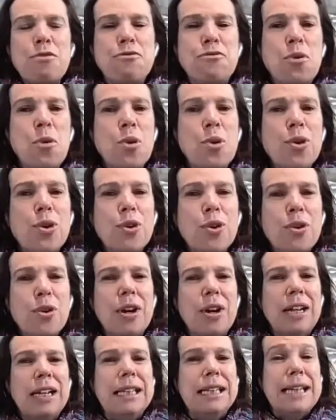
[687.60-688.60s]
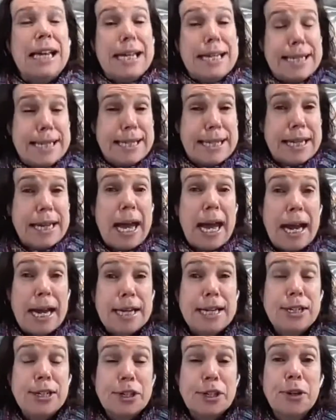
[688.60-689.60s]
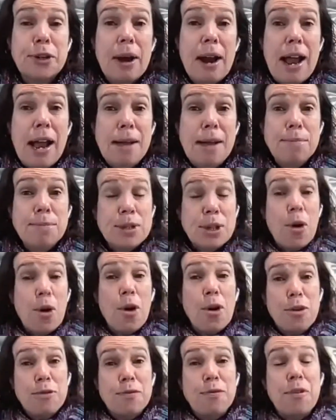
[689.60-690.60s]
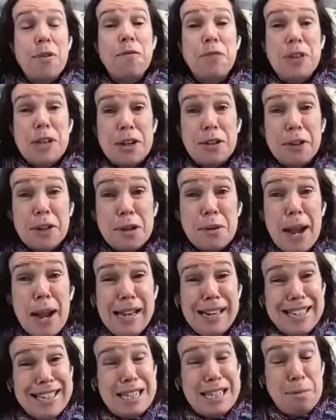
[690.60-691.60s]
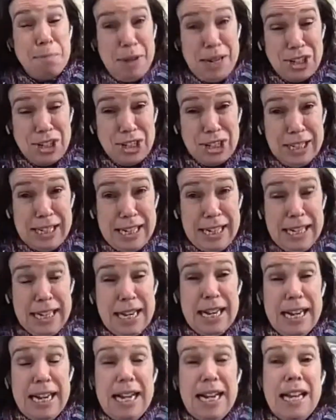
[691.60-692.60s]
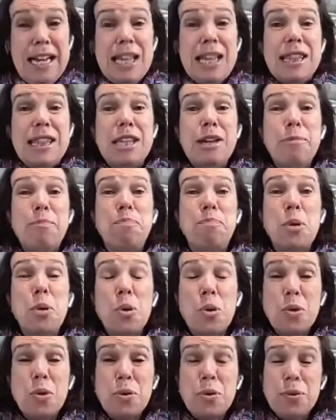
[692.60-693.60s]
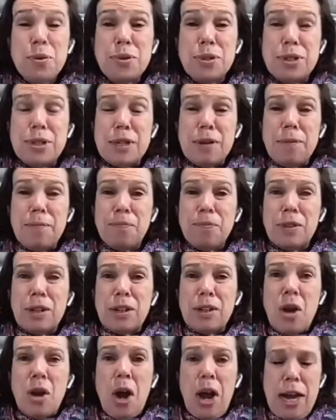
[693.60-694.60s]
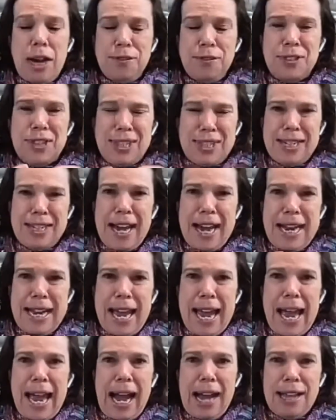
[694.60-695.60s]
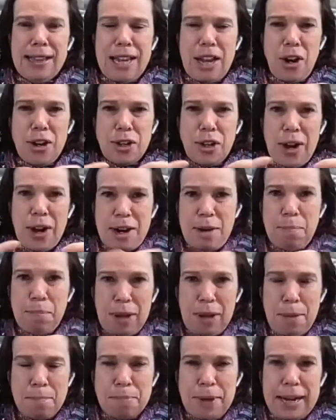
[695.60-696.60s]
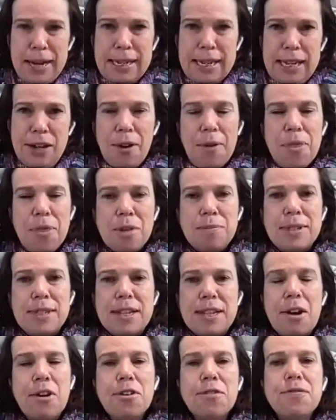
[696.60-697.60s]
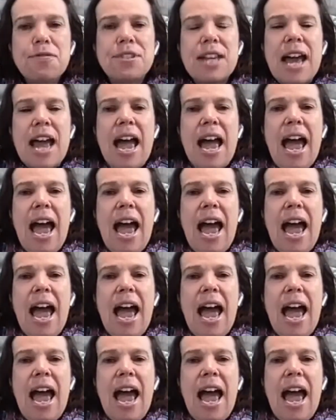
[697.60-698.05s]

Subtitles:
for less than 100 grams of fingering weight especially, the balls kind of stay out. They don't kind of plump back in on themselves,